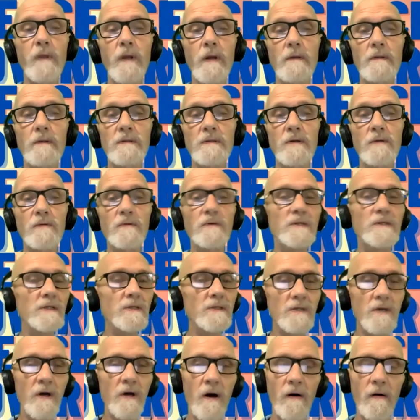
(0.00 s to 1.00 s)
So
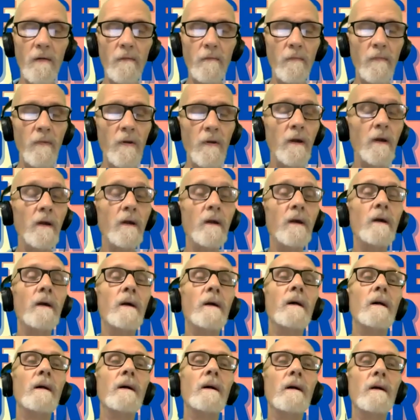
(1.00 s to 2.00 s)
just come
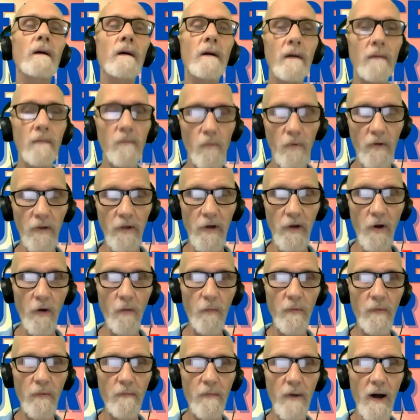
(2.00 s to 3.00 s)
with an
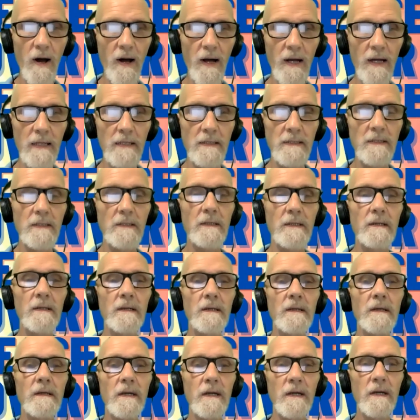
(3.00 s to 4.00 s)
open mind,
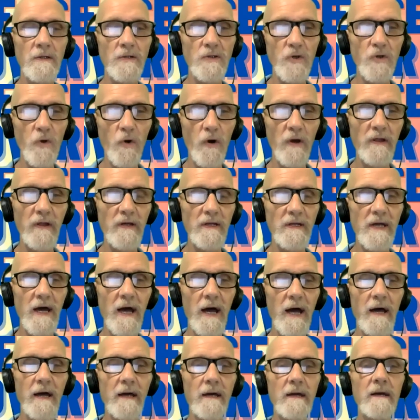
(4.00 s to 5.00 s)
enjoy the
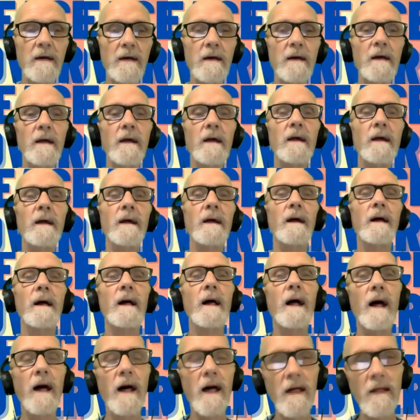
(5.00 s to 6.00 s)
day,
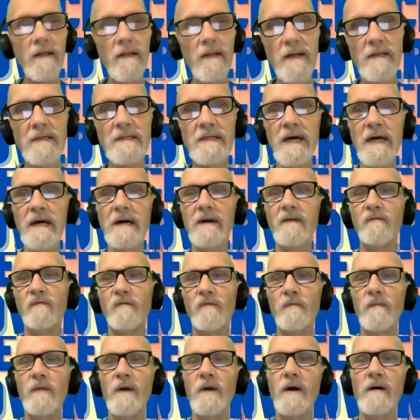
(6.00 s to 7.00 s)
and then take it
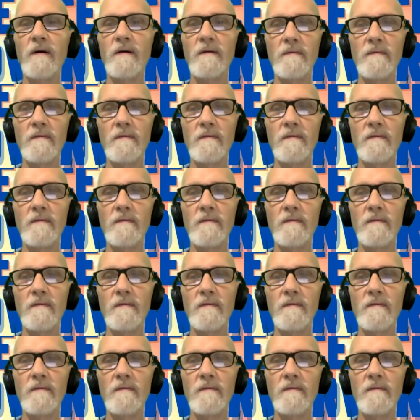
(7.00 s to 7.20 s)
from there.